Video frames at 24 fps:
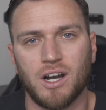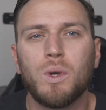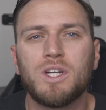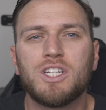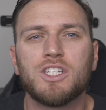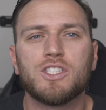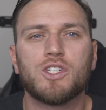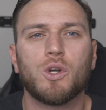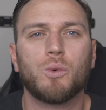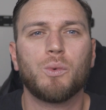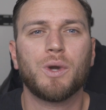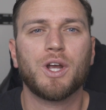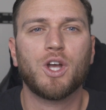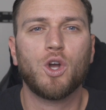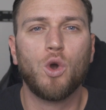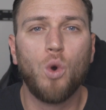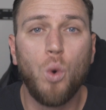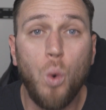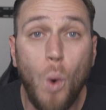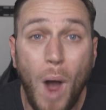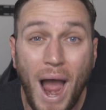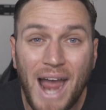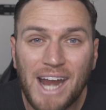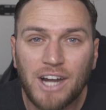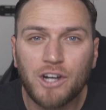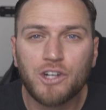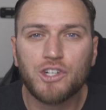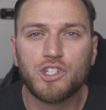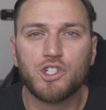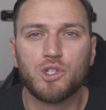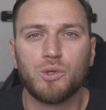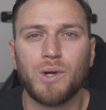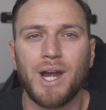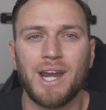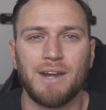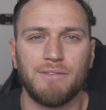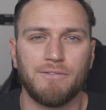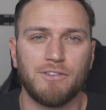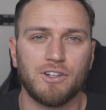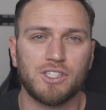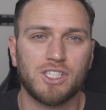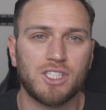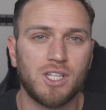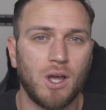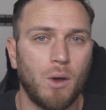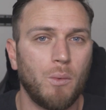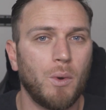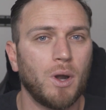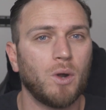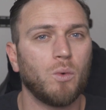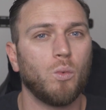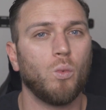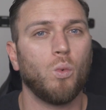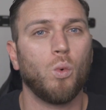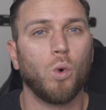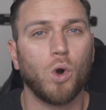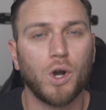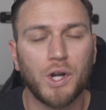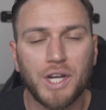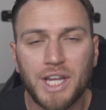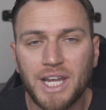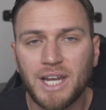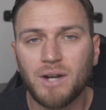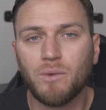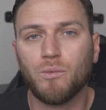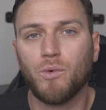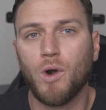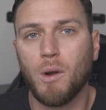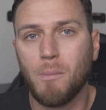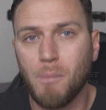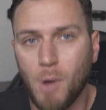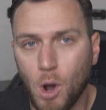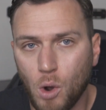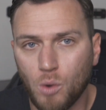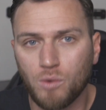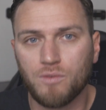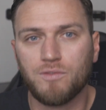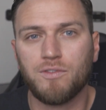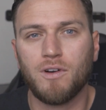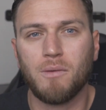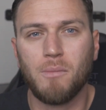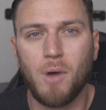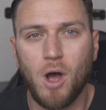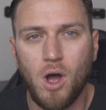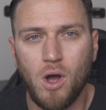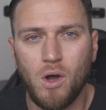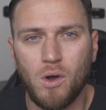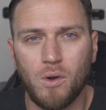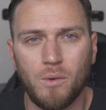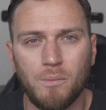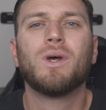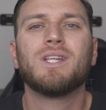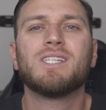which is a required trait for someone working remote from home.